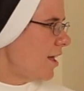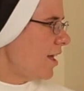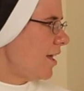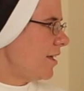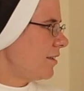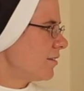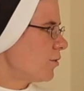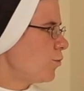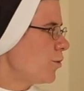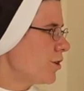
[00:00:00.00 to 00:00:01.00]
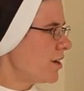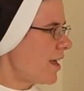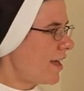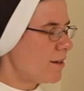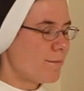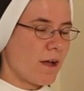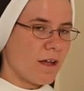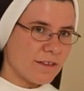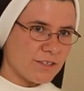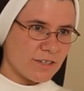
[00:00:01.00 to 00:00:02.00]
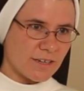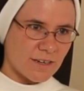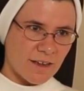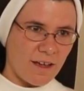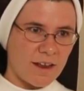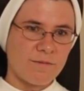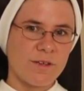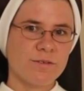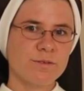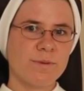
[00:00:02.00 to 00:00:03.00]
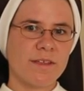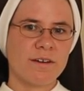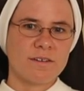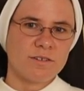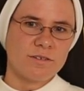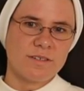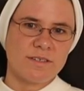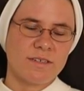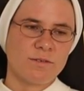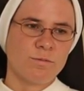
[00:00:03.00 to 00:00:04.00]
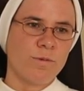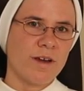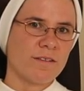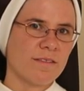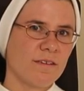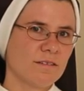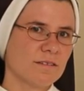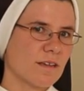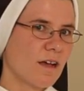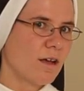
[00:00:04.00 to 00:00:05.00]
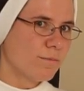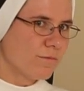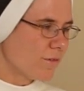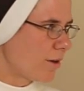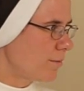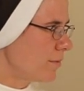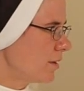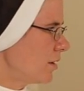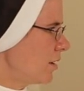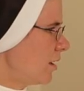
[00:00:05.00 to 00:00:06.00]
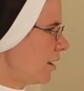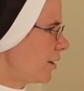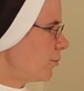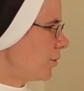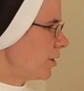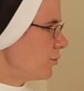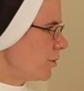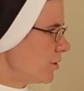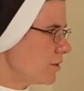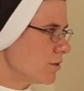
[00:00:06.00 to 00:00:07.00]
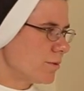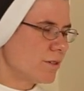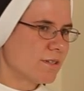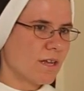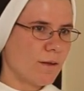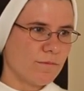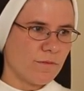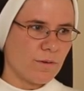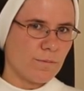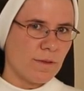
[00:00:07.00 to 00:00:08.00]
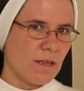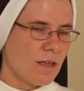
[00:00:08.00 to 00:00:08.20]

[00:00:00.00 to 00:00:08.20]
And word etymology, it kind of goes with their interest in where things come from. Where do those words come from?